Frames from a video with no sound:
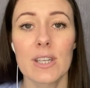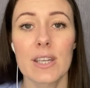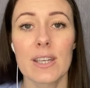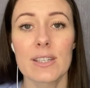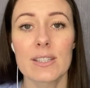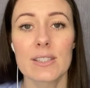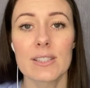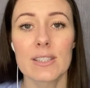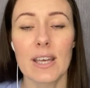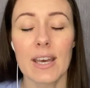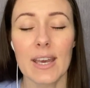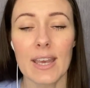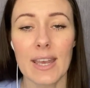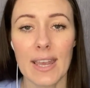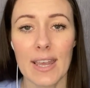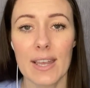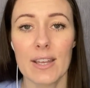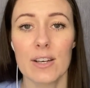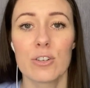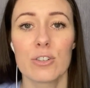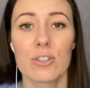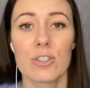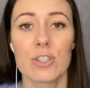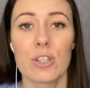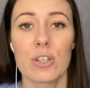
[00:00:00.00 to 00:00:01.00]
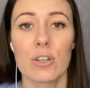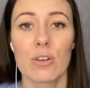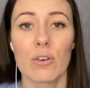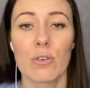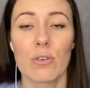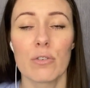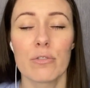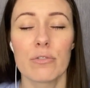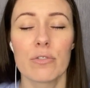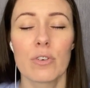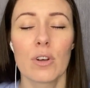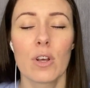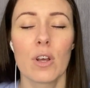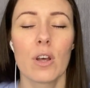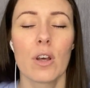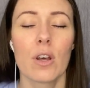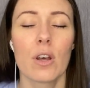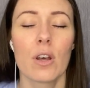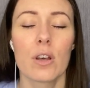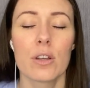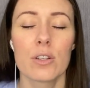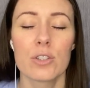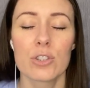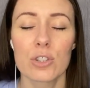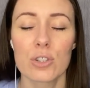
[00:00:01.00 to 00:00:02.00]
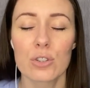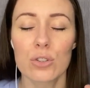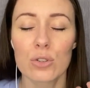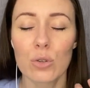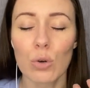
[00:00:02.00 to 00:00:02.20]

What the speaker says: It's that energy of just